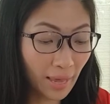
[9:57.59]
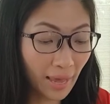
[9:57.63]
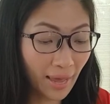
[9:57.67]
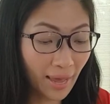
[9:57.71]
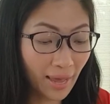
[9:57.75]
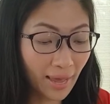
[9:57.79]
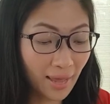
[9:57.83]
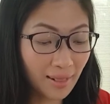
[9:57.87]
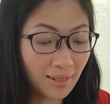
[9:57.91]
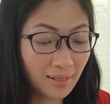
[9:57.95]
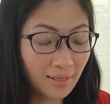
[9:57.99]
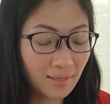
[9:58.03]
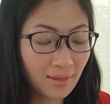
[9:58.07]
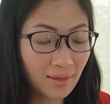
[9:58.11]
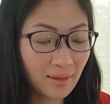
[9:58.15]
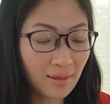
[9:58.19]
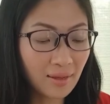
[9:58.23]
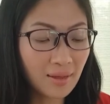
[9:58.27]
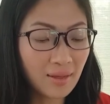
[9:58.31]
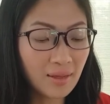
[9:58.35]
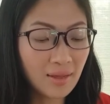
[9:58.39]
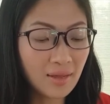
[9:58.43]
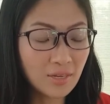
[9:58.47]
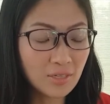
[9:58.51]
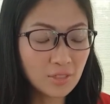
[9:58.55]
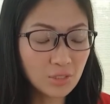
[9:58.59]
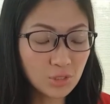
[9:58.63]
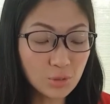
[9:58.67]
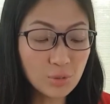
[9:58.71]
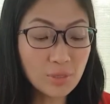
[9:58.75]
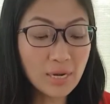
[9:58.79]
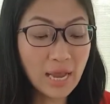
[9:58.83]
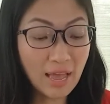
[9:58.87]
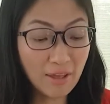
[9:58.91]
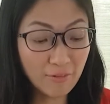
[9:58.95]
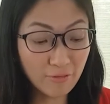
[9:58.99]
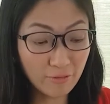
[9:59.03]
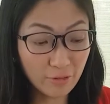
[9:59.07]
and
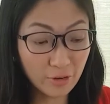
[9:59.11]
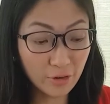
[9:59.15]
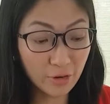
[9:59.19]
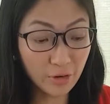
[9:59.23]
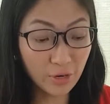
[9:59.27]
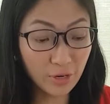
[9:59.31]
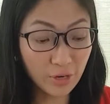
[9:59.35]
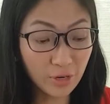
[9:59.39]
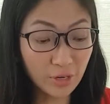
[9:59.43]
Soon after,